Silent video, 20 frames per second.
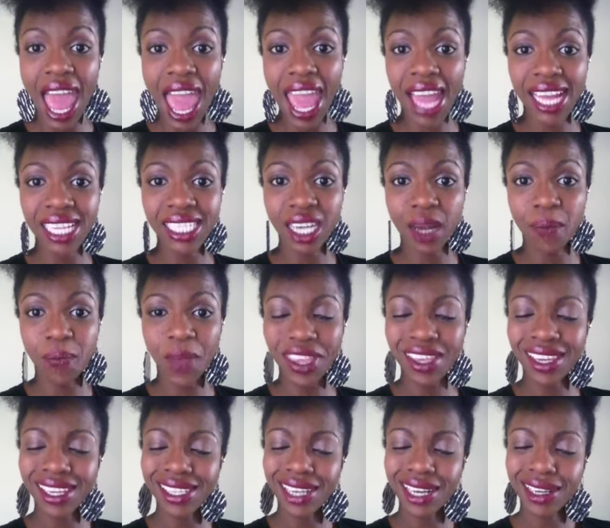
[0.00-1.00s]
And um, I
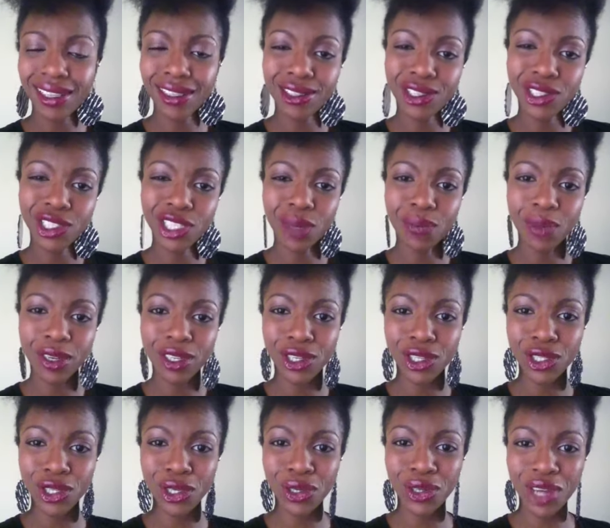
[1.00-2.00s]
think he's got a little chip on
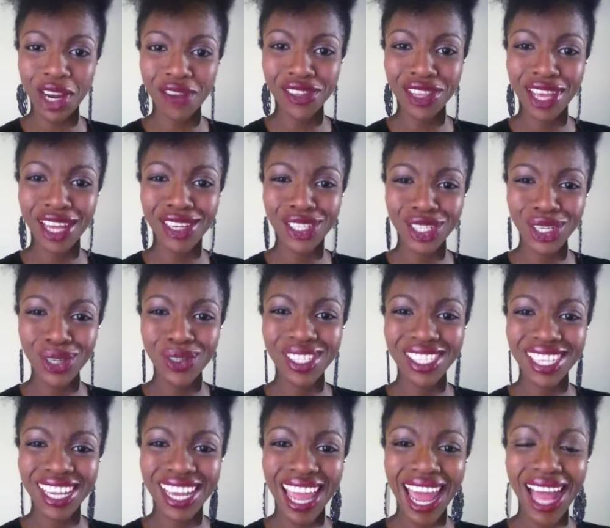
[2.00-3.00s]
his shoulder after that
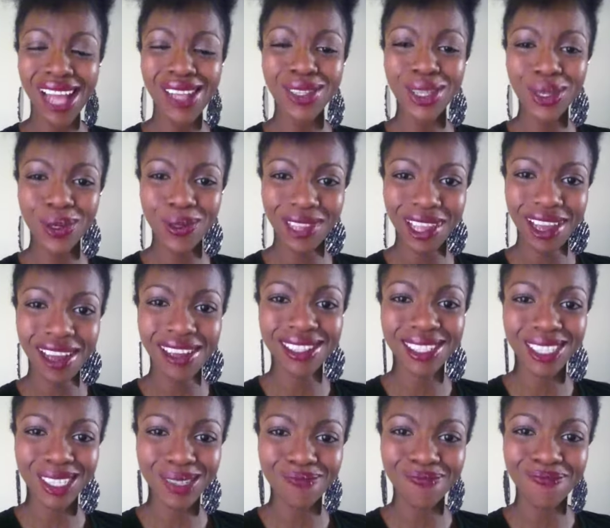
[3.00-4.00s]
Jose Aldo
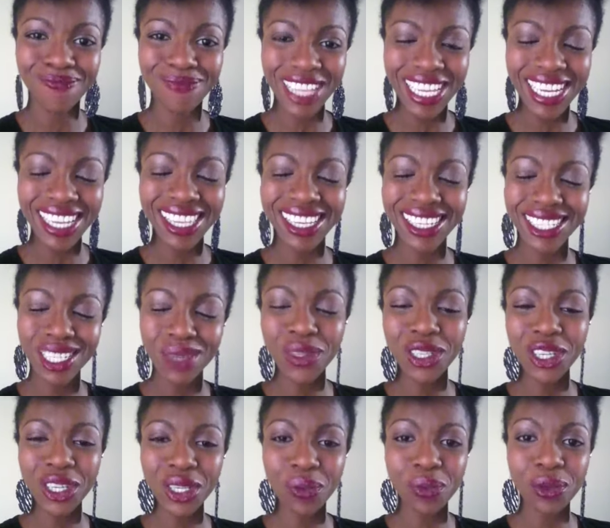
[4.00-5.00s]
loss. I think he's going to
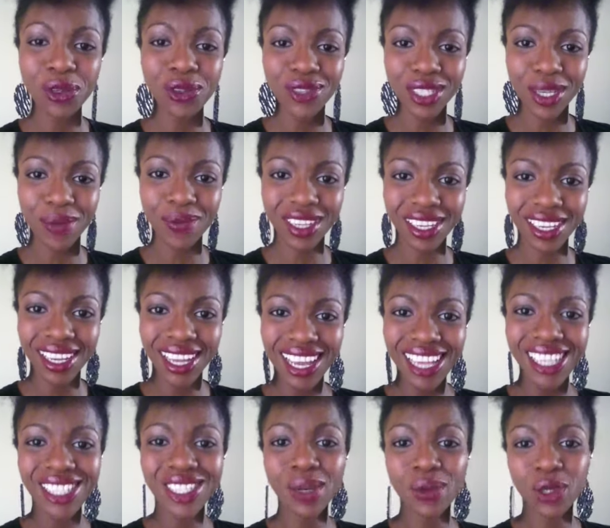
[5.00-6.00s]
be looking to prove something.
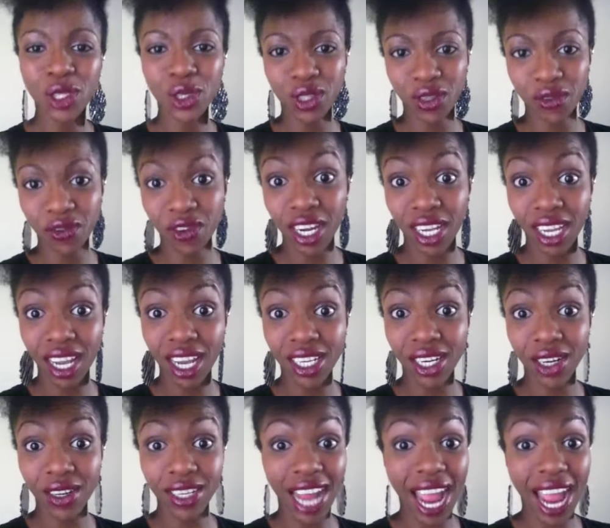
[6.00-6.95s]
So I'm choosing Frankie Edgar.